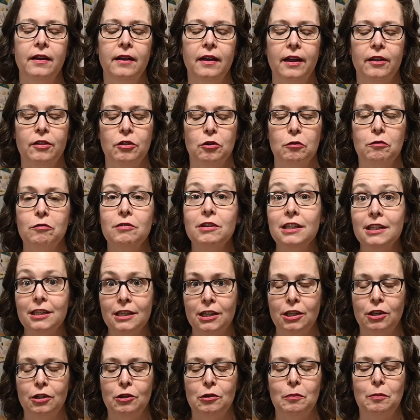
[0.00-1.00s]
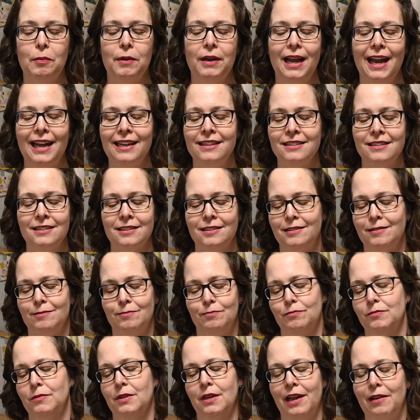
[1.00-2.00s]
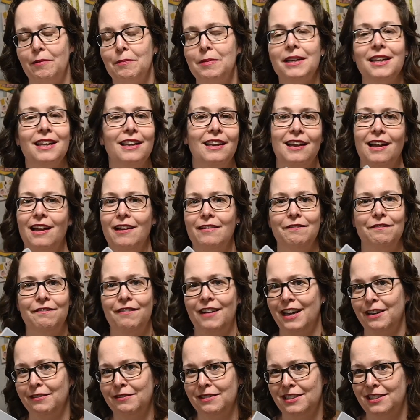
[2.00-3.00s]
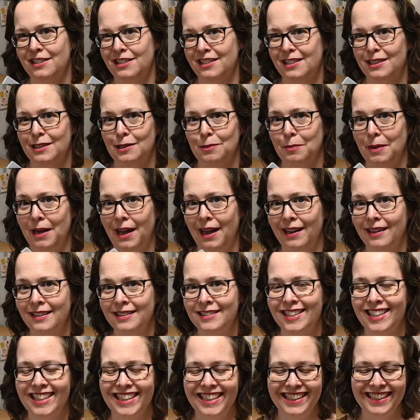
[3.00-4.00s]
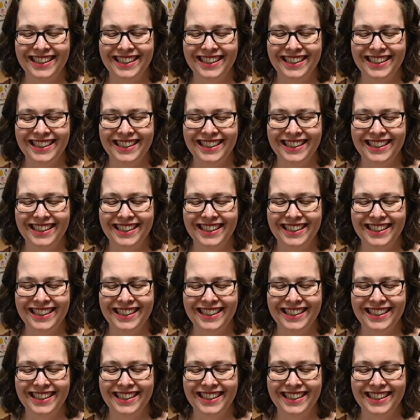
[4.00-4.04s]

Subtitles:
and they're really cute, but I've been getting on fine with just the box.